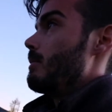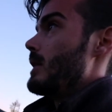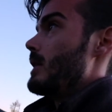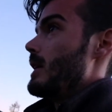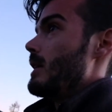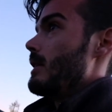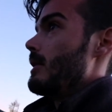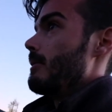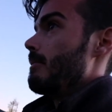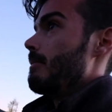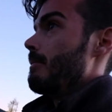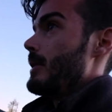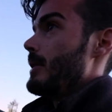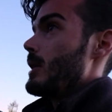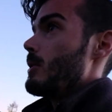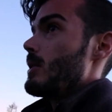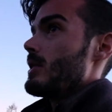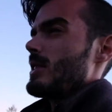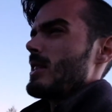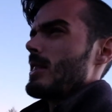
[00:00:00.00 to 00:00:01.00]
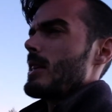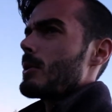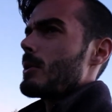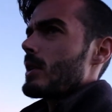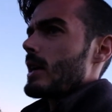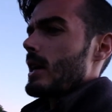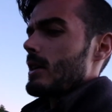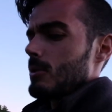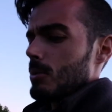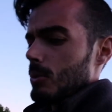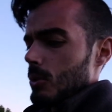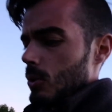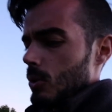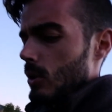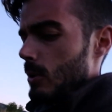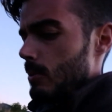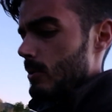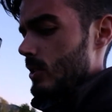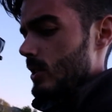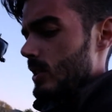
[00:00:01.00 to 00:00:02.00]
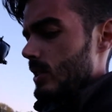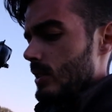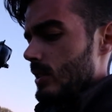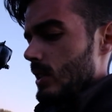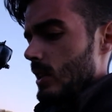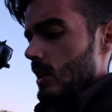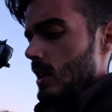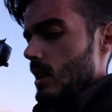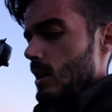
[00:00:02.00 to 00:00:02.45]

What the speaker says: But anyways, I think we got some cool images.